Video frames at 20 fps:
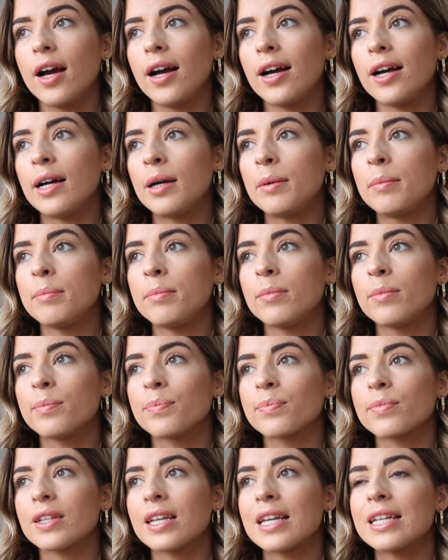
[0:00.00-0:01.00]

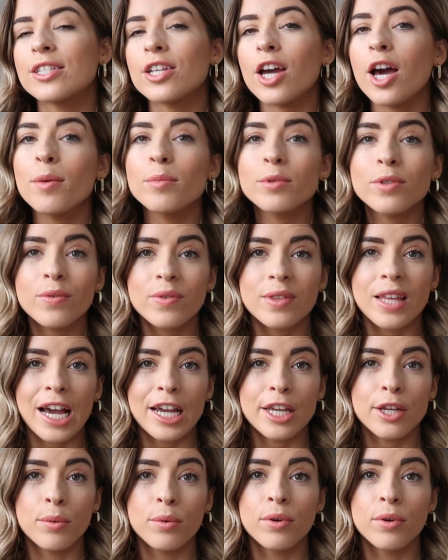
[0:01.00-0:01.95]
In terms of that,